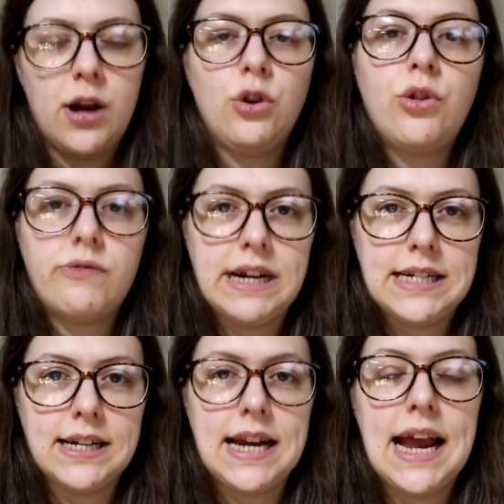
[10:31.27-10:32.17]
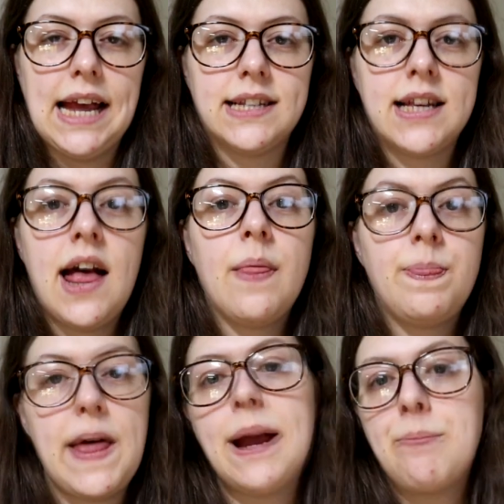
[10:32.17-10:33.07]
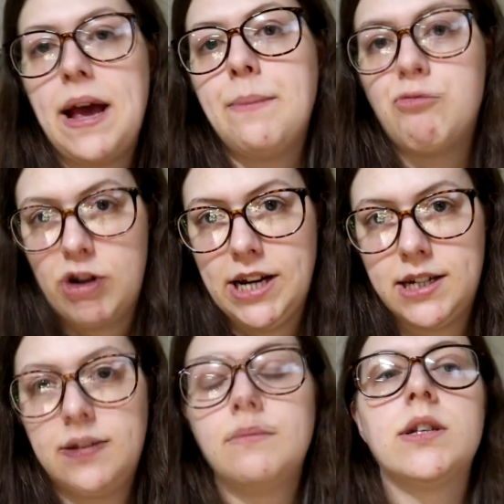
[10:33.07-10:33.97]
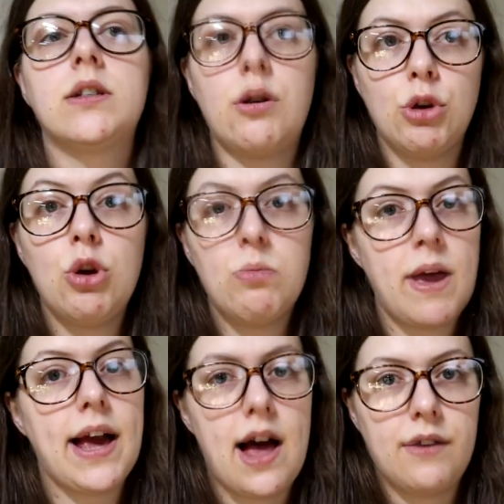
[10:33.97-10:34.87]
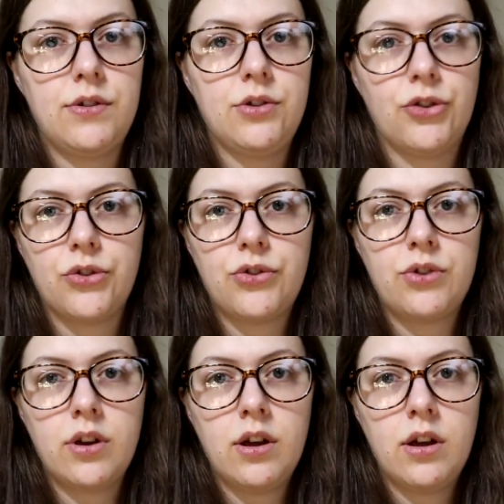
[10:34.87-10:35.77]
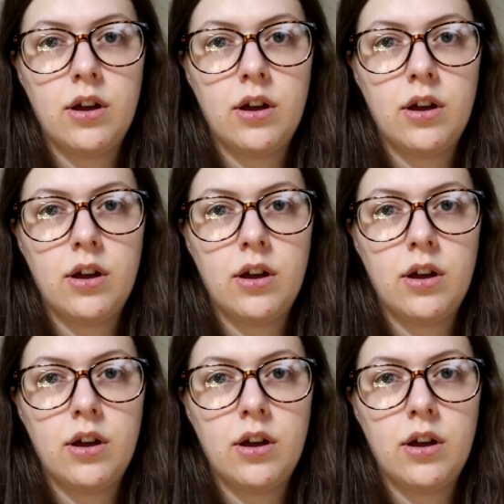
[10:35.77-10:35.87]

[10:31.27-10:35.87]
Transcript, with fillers: Another reason is they may breed, so you may have to just